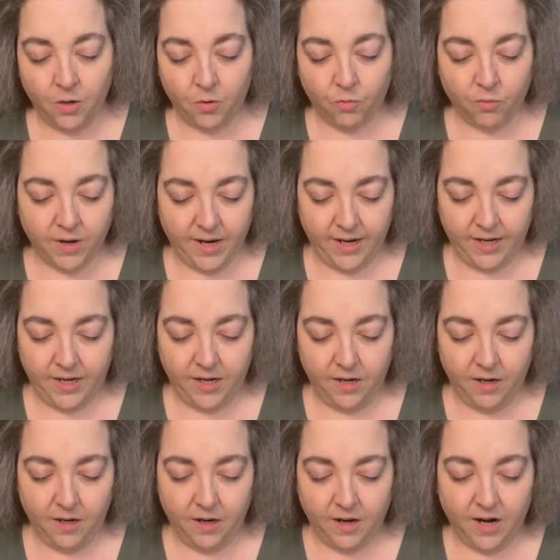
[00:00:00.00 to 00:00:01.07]
Right
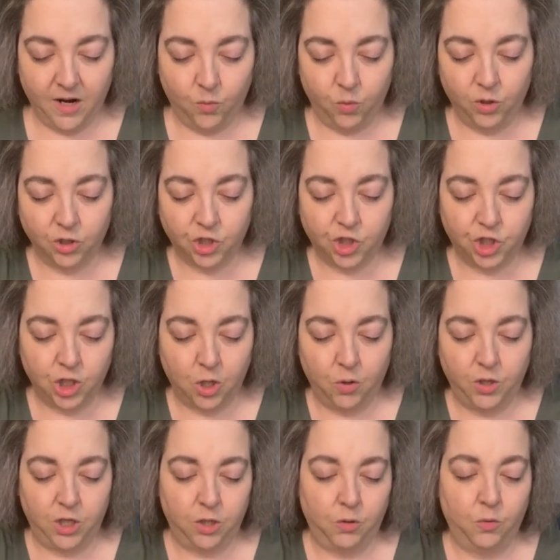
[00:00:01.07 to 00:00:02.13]
here, I will show
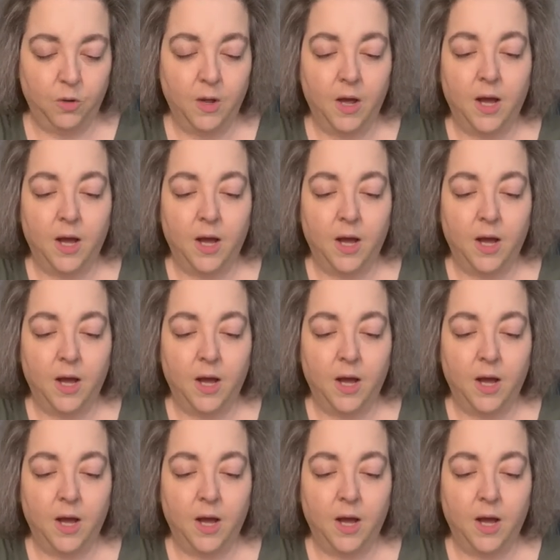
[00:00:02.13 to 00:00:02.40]
you